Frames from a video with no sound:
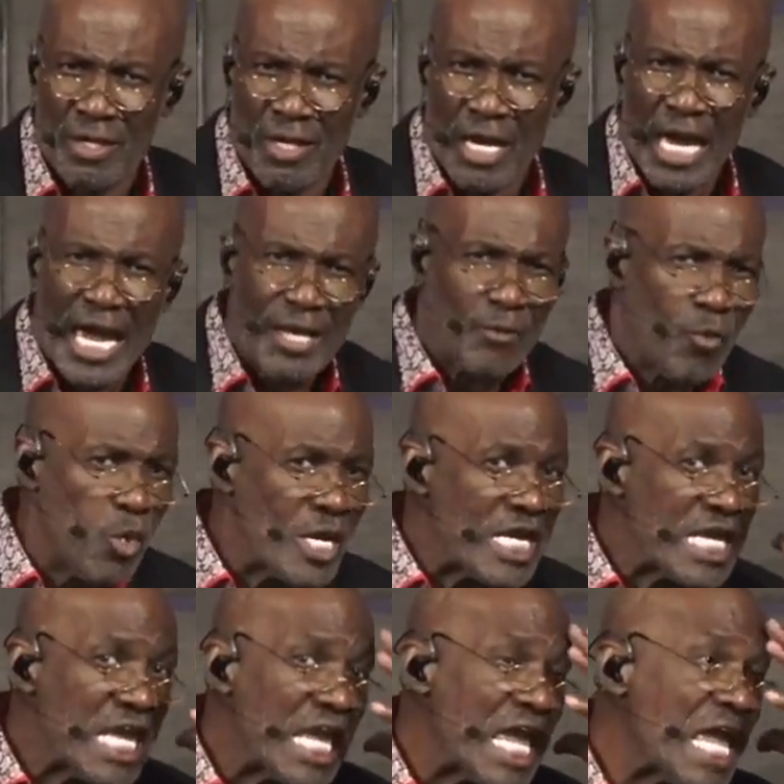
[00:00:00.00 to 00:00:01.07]
And we
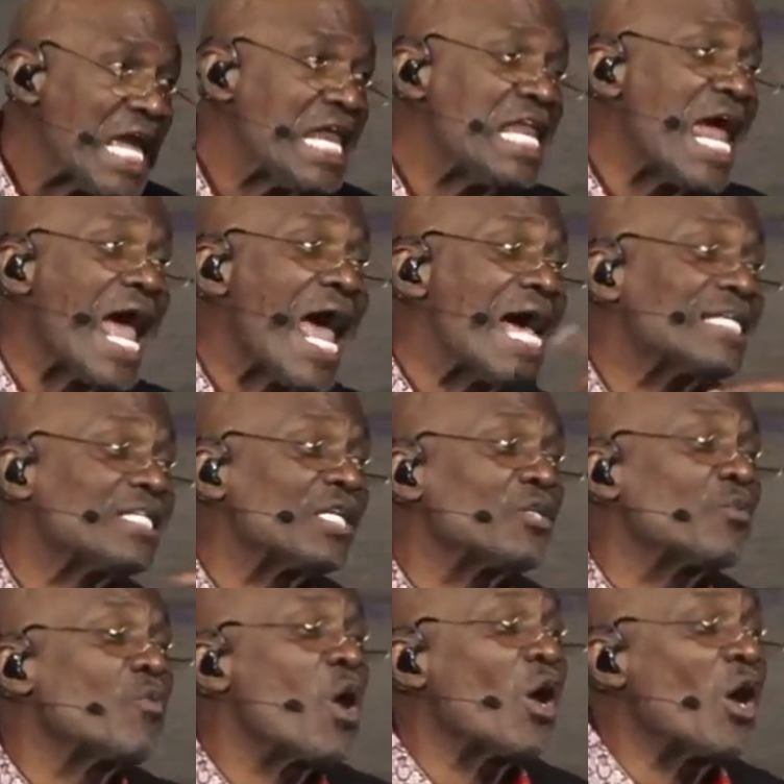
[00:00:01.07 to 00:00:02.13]
hid, as it
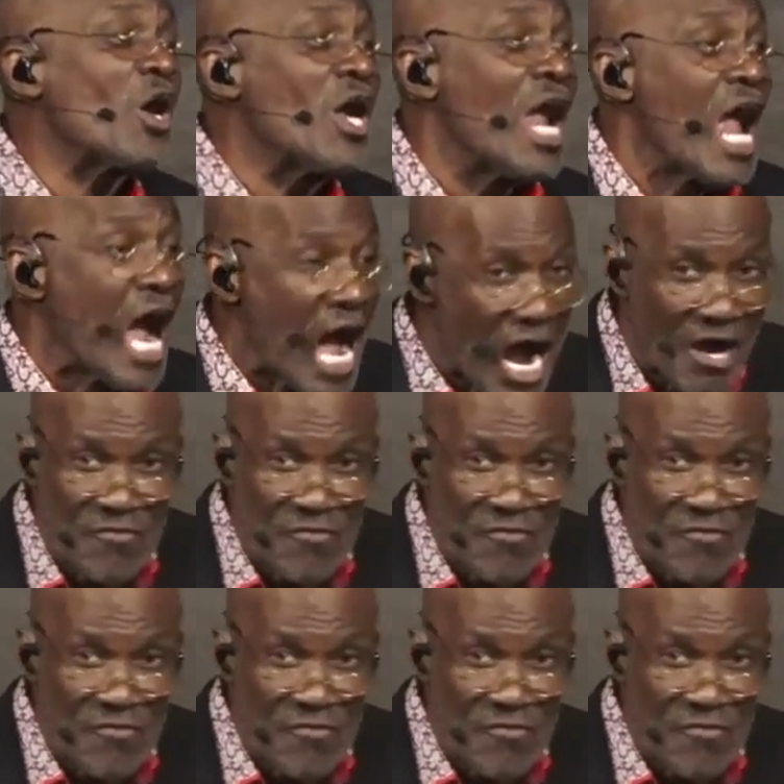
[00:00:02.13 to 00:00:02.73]
were, our